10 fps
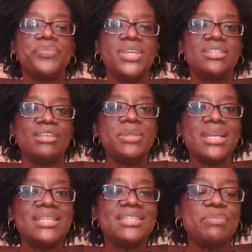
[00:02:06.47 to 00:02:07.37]
something
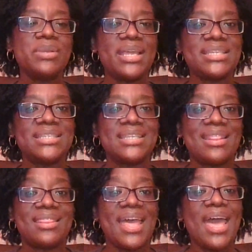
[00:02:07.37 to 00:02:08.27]
as simple as
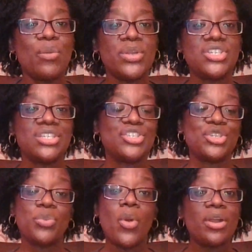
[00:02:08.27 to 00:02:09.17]
that, which is
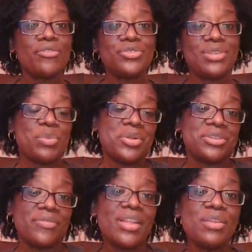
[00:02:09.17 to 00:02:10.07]
just part of typical
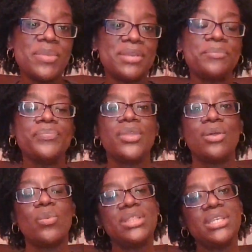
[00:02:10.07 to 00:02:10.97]
development
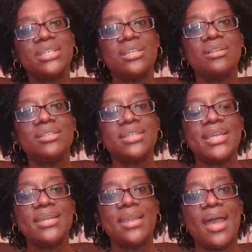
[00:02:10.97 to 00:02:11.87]
with the adults
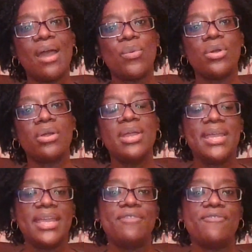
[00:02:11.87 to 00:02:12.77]
in our
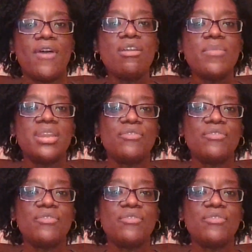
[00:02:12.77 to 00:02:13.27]
environment.